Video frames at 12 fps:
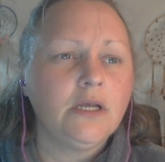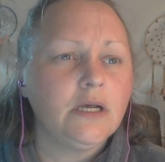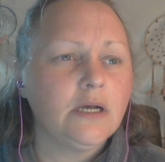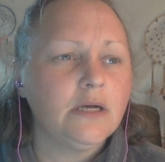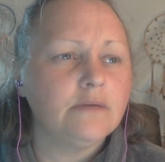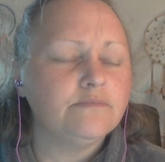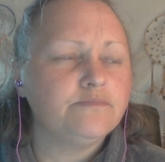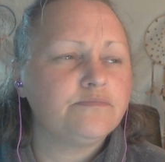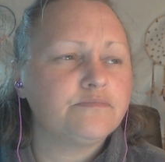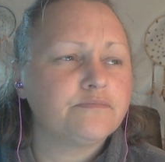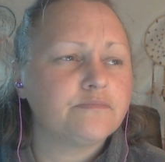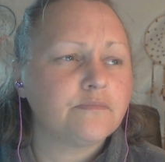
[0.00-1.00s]
Um,
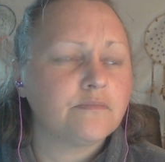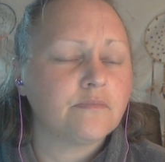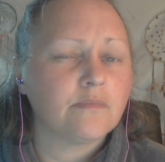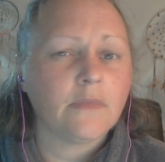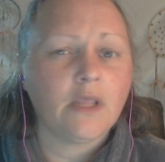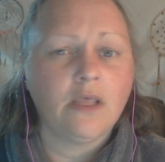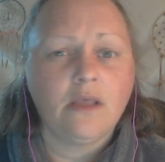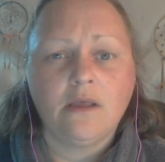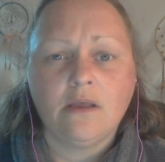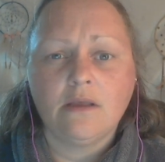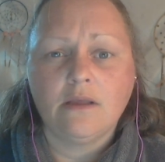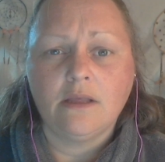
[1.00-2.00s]

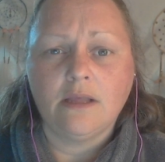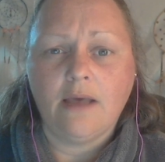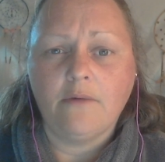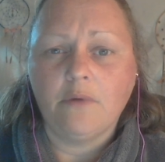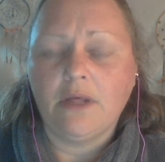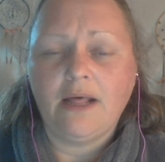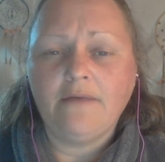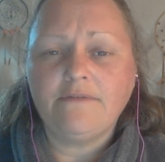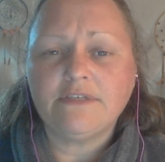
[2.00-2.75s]
I've